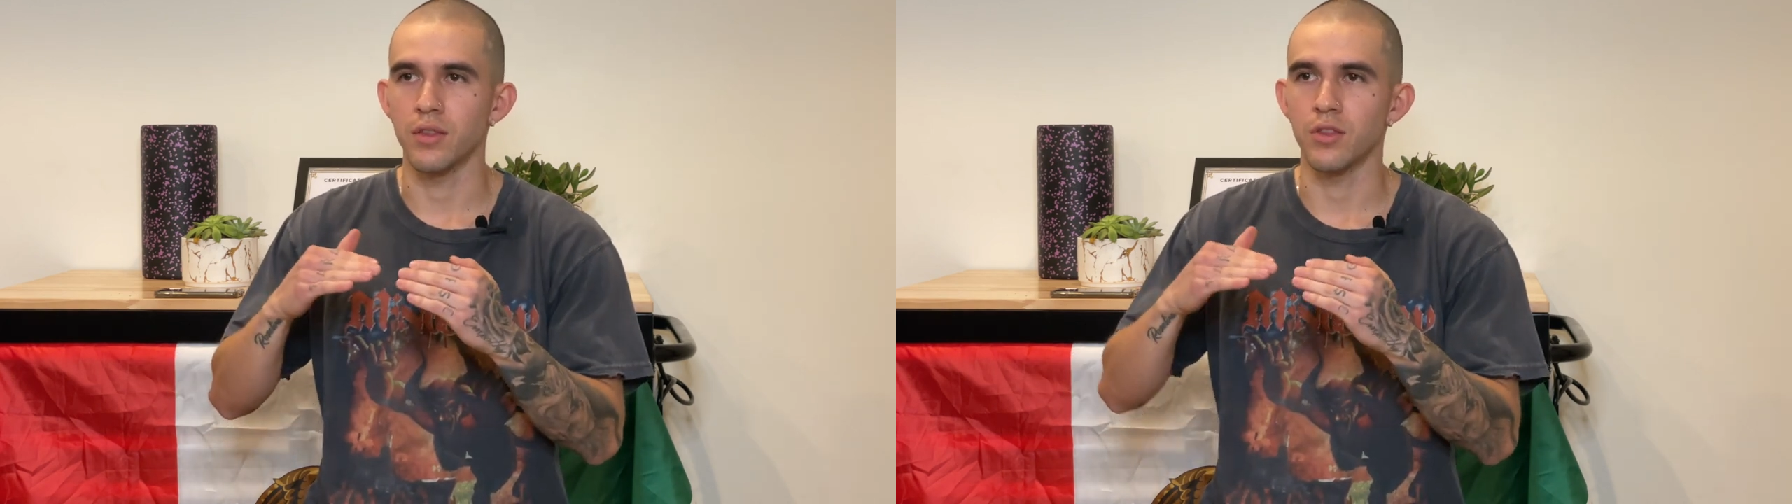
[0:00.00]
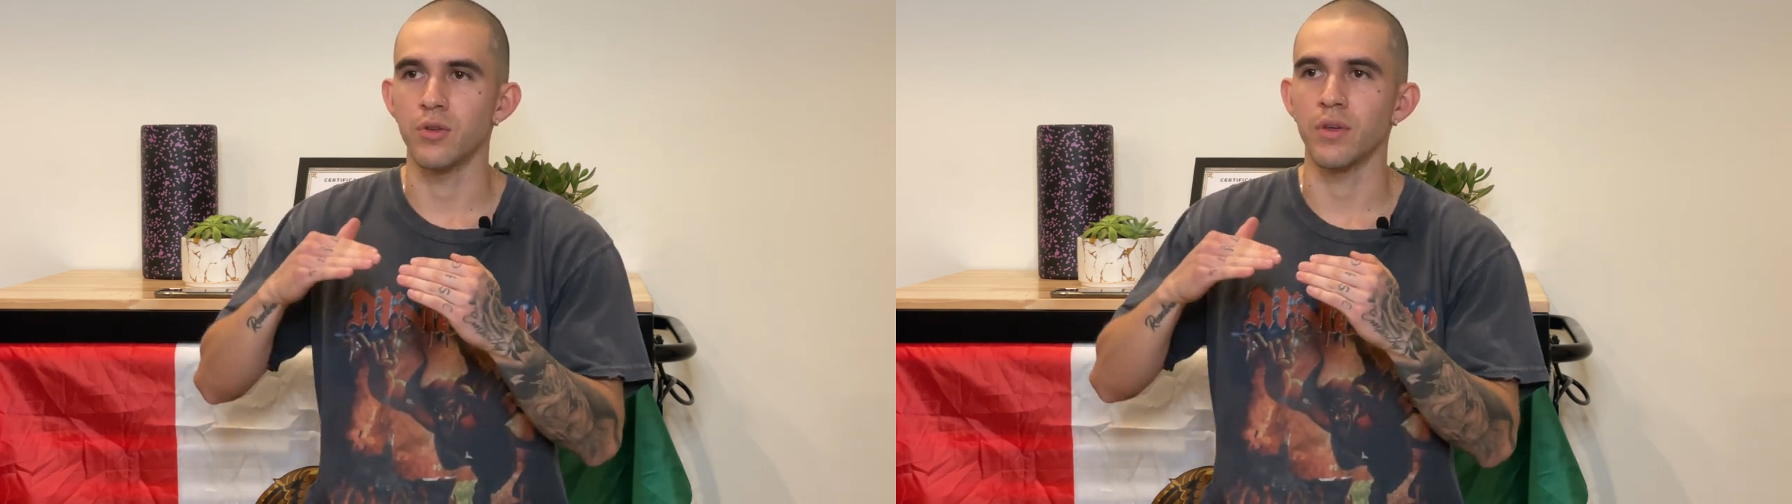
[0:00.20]

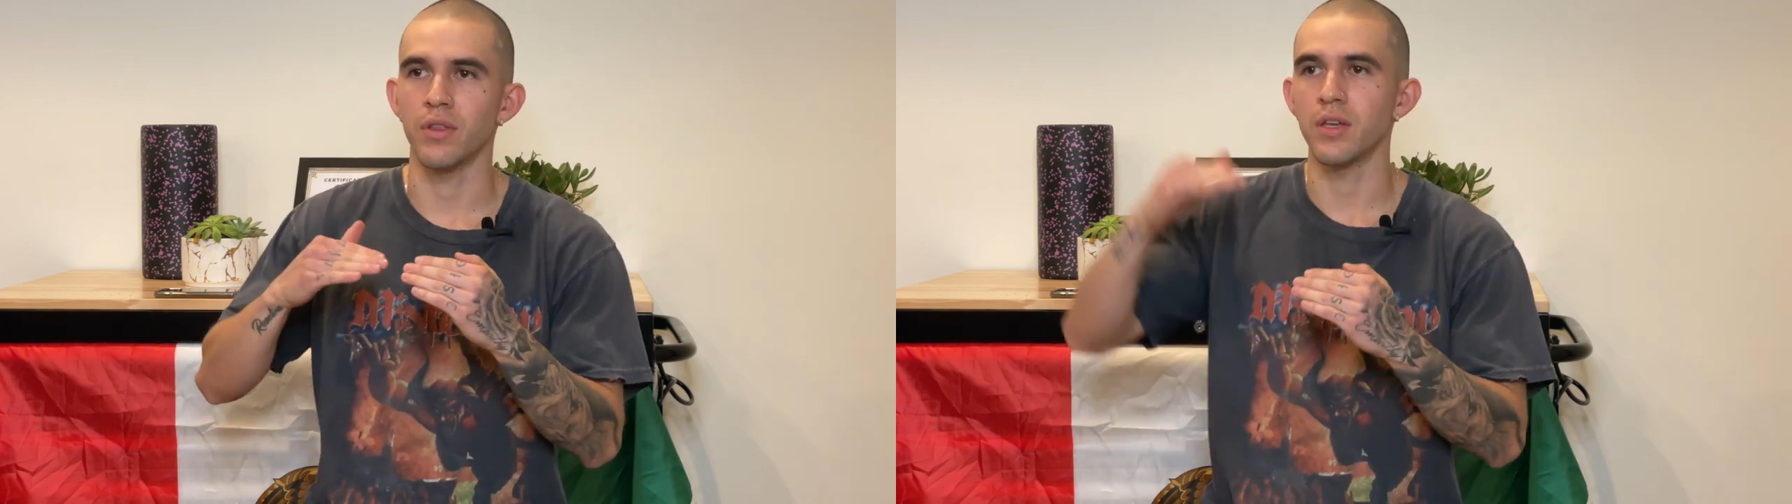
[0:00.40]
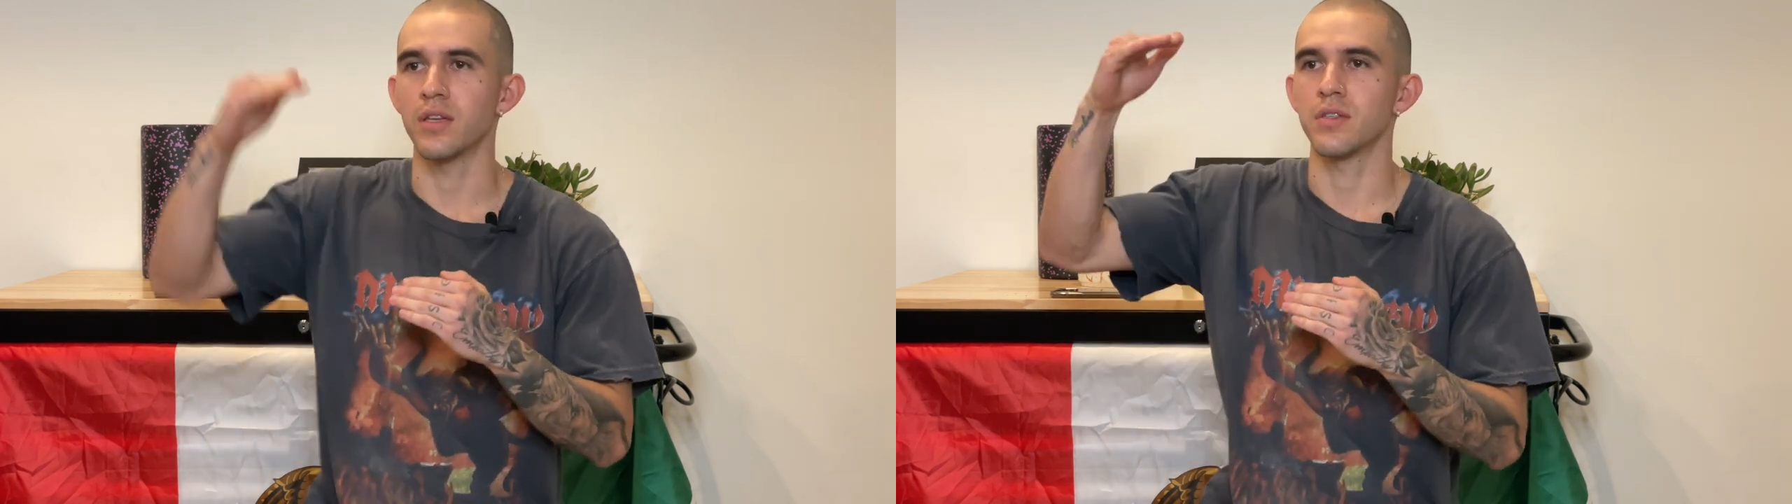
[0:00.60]
doing
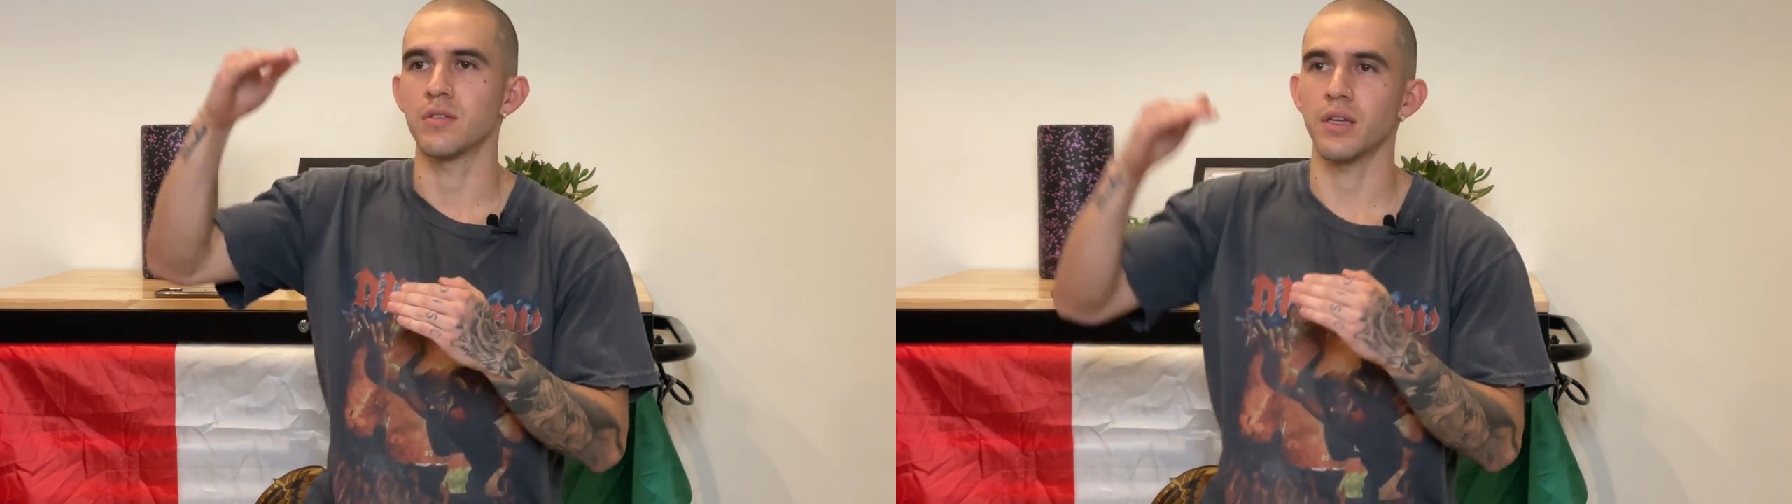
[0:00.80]
this?